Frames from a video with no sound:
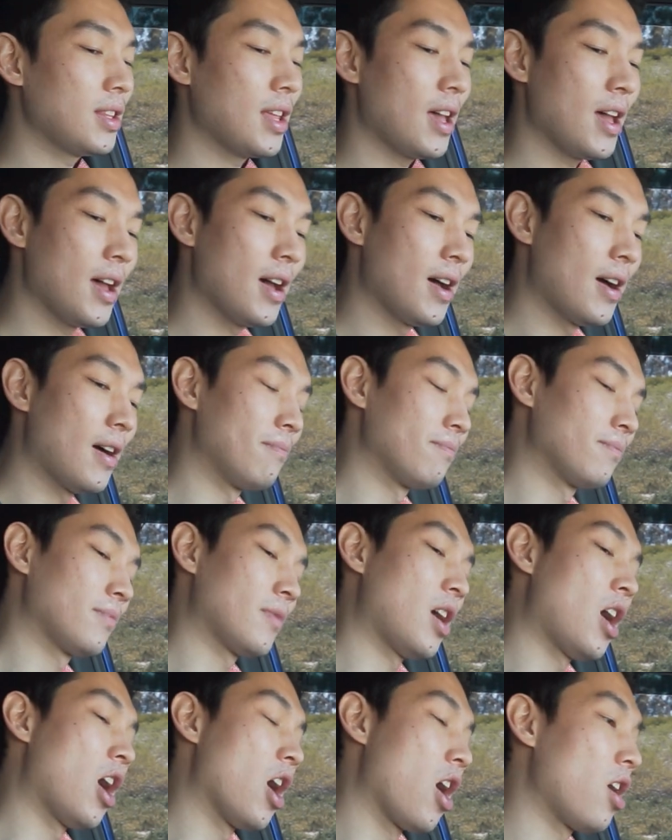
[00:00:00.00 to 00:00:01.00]
that
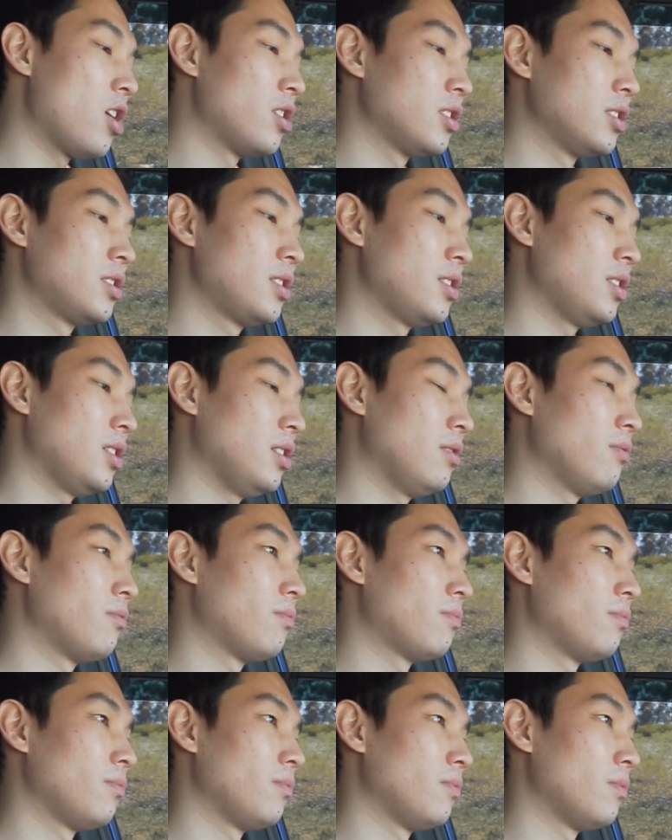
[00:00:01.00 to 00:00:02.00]
I honestly
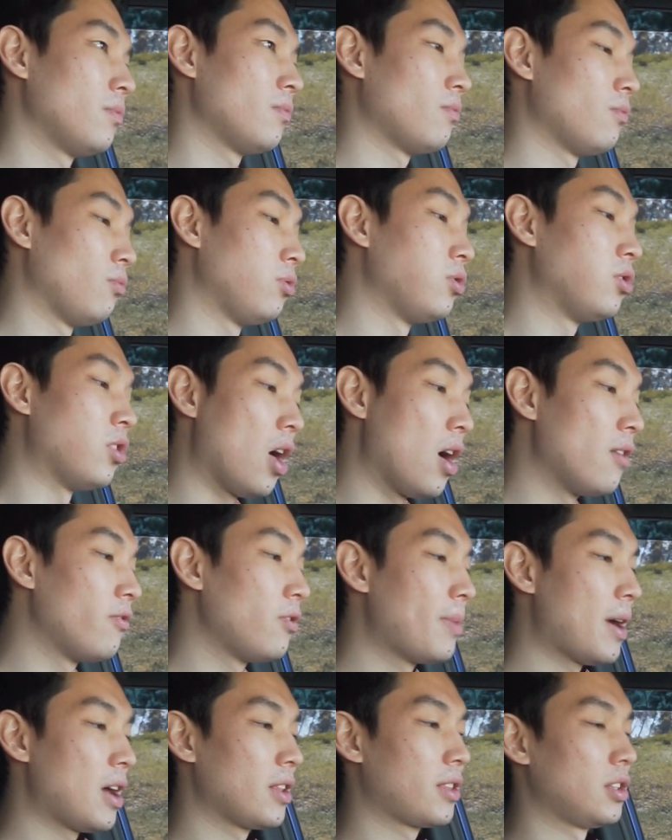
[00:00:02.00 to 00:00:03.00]
love
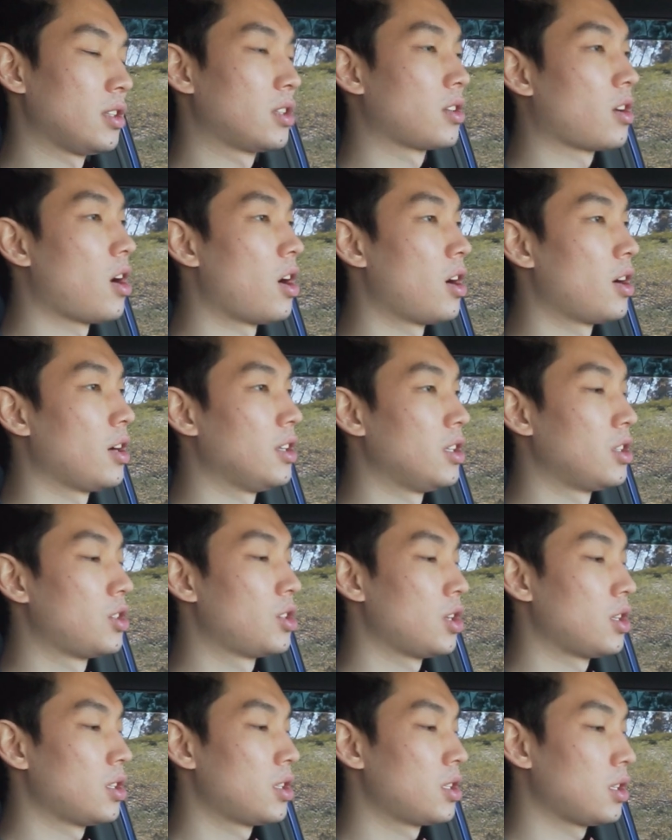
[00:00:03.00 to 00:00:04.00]
about this car is
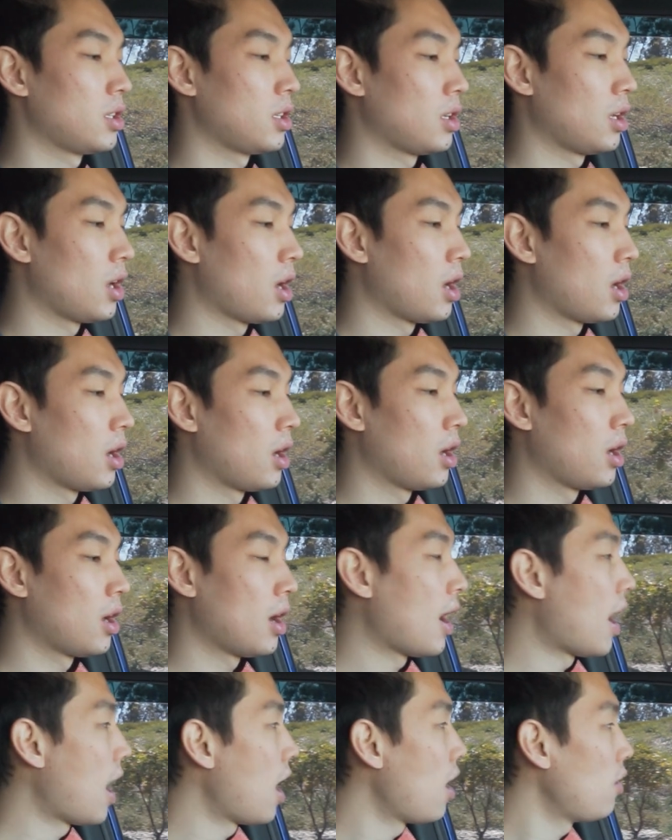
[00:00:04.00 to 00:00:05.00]
just
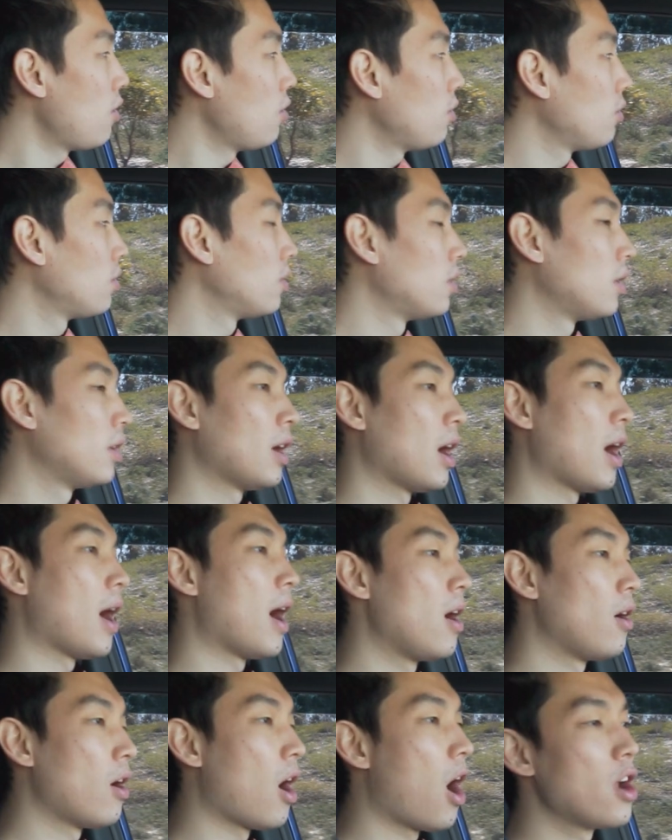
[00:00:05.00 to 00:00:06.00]
how
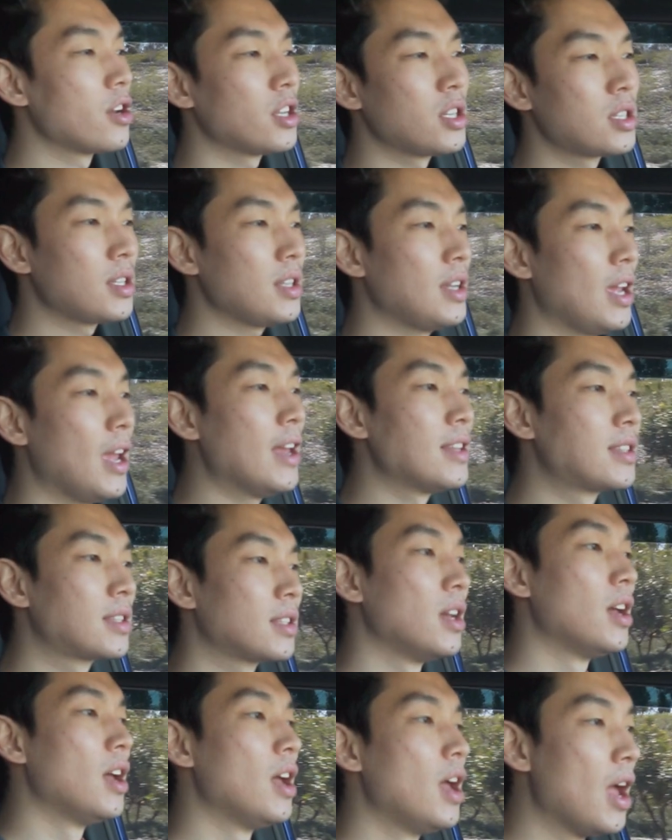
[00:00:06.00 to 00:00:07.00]
honestly it's
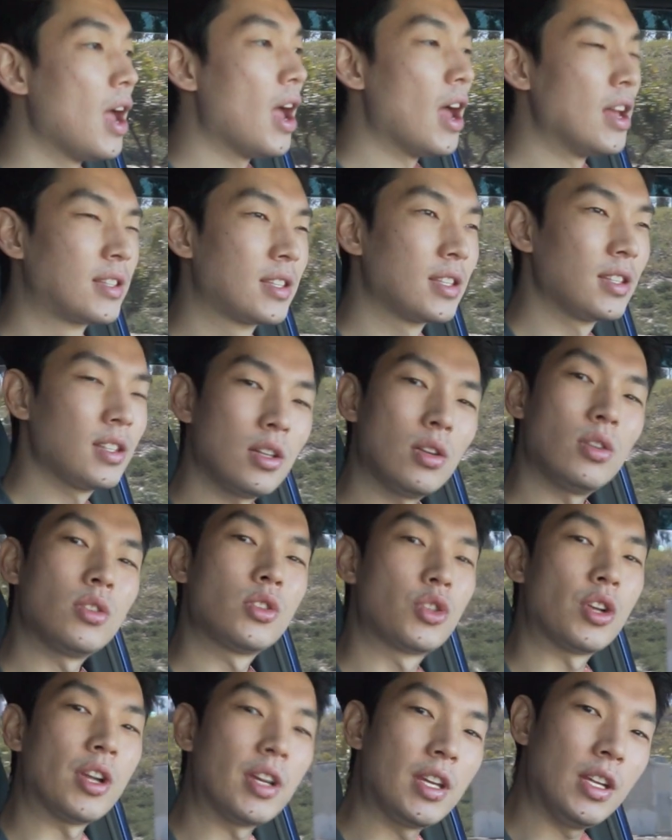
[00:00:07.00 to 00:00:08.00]
a little
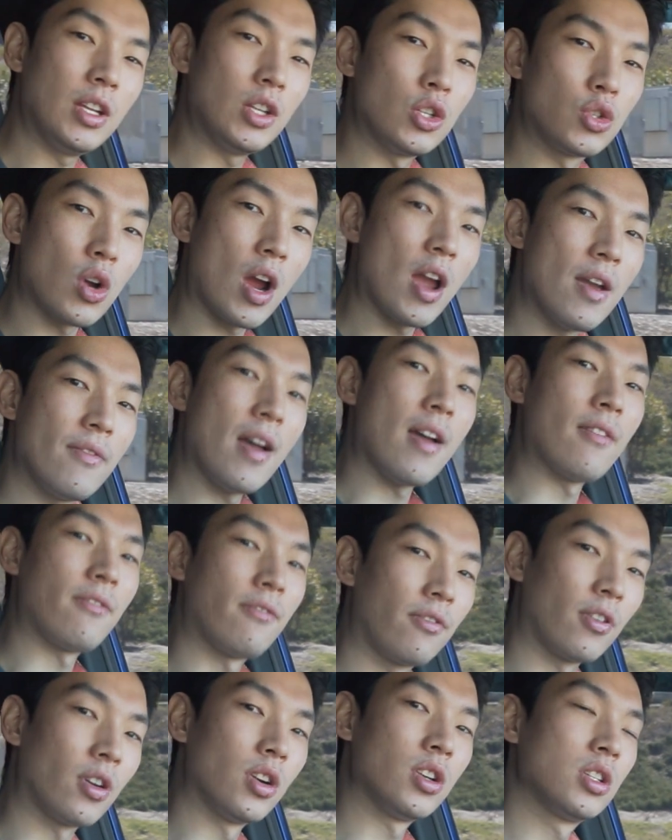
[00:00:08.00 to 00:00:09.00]
tricky to drive at
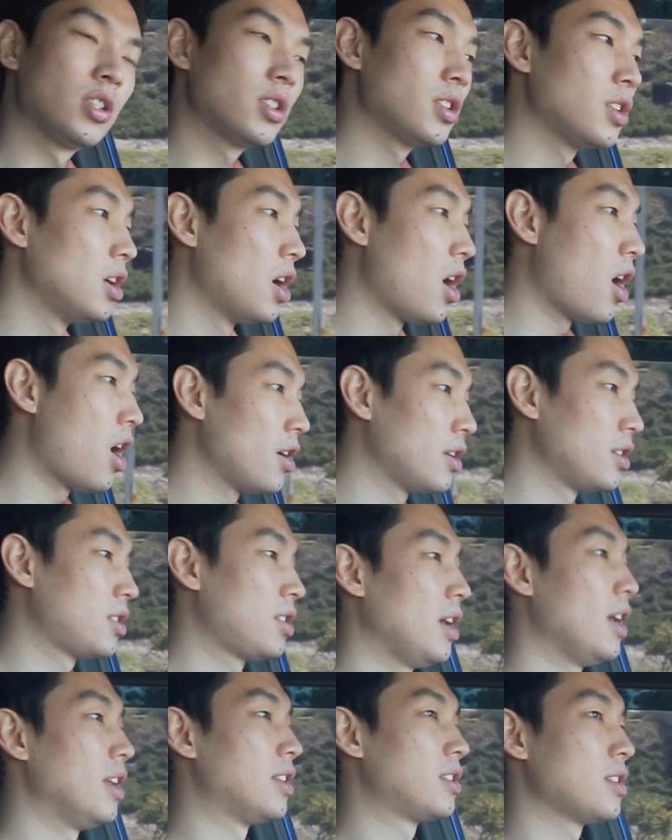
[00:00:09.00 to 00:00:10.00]
first.
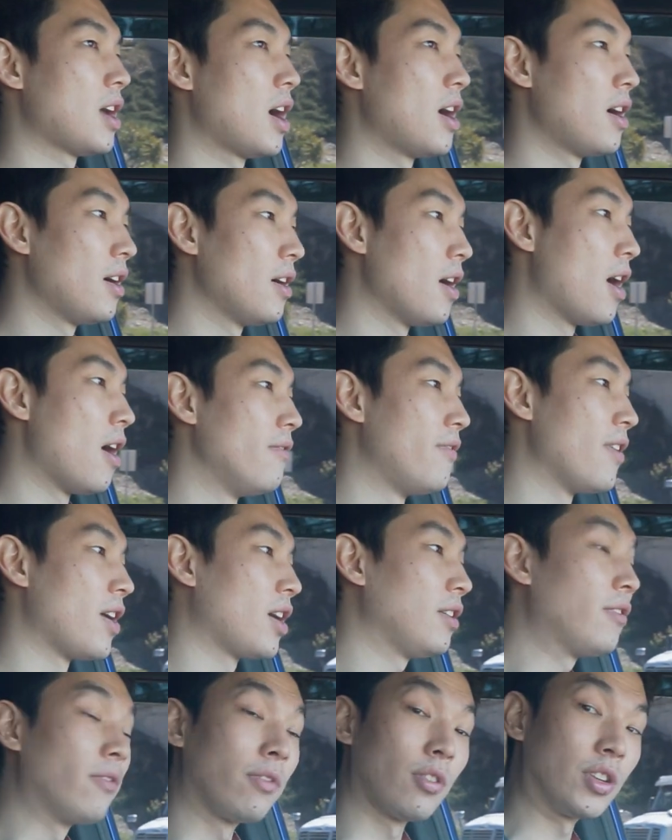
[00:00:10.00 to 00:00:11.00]
Honestly, it's not a
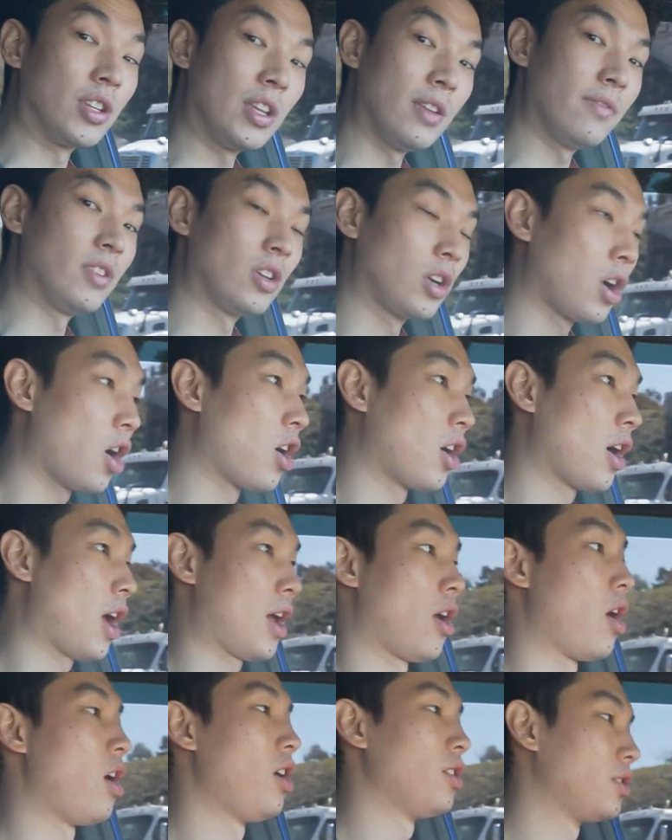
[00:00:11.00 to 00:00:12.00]
very forgiving car
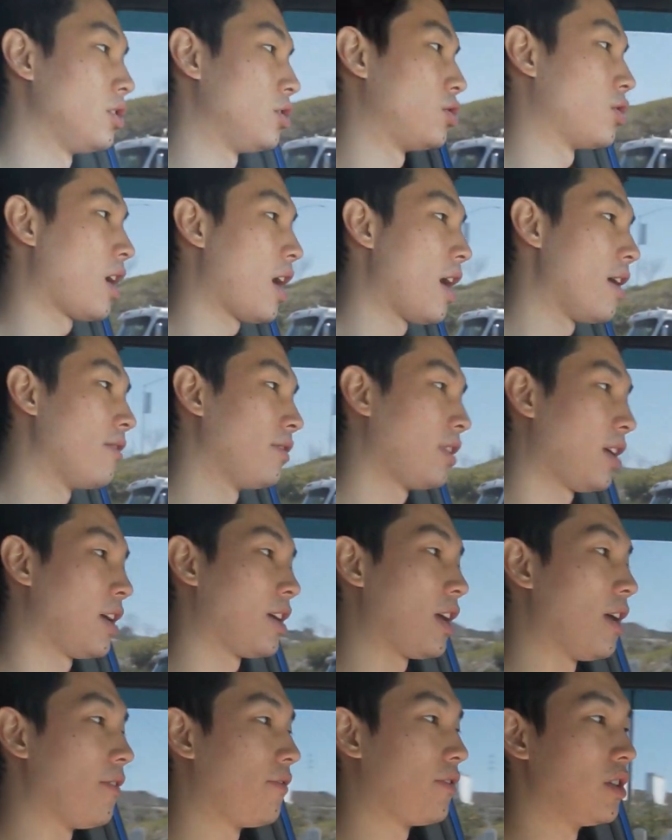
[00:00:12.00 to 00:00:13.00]
at all to drive.
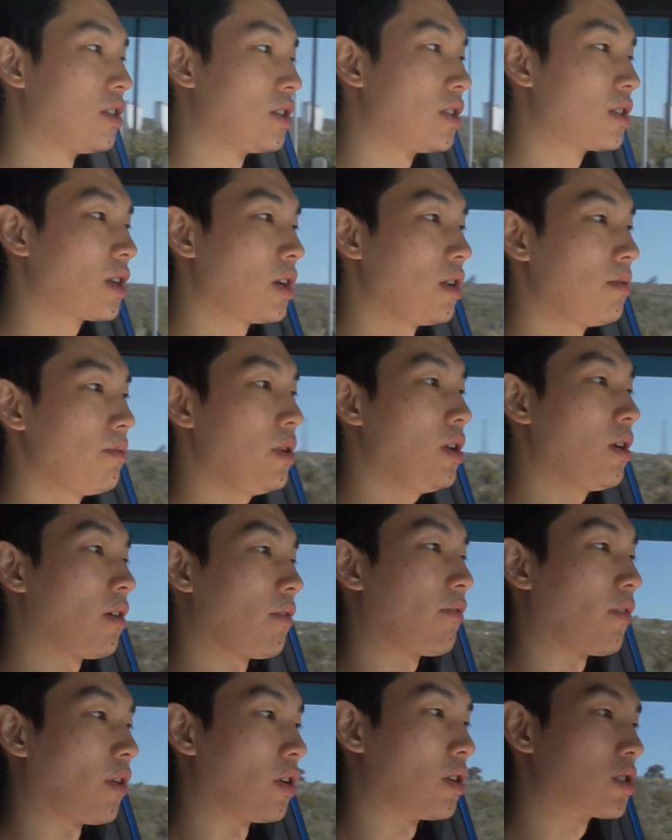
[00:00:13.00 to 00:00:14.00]
Like, if this is gonna be your
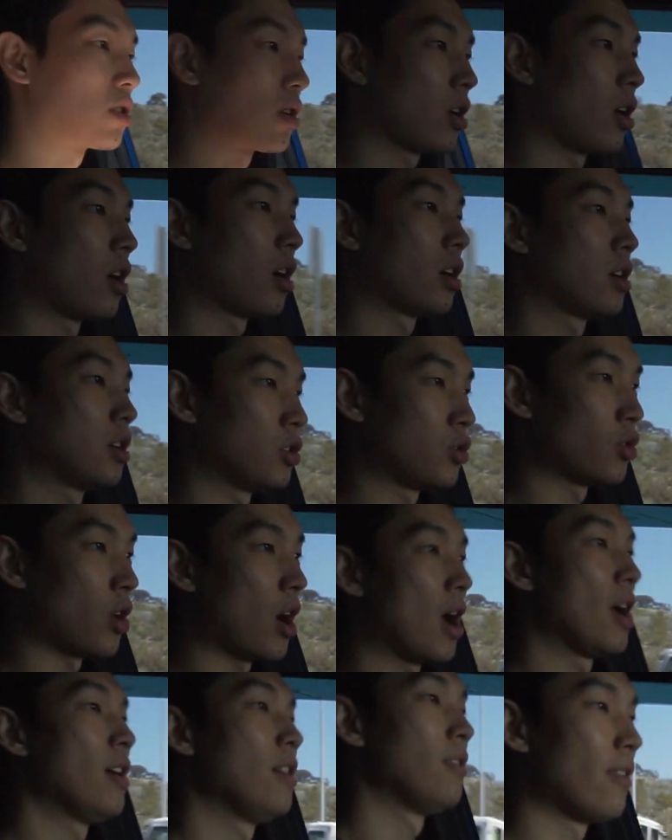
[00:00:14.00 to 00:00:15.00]
first car to
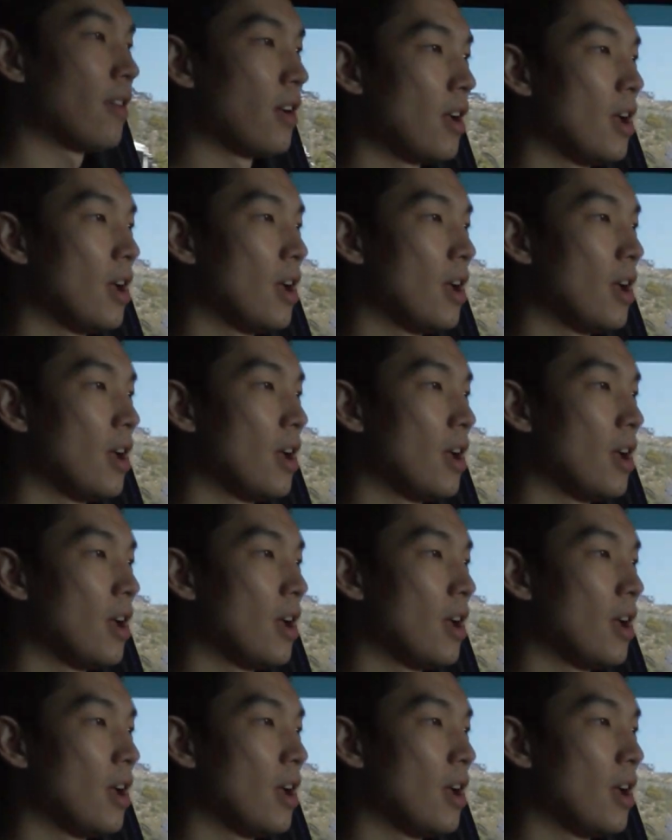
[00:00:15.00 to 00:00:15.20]
drive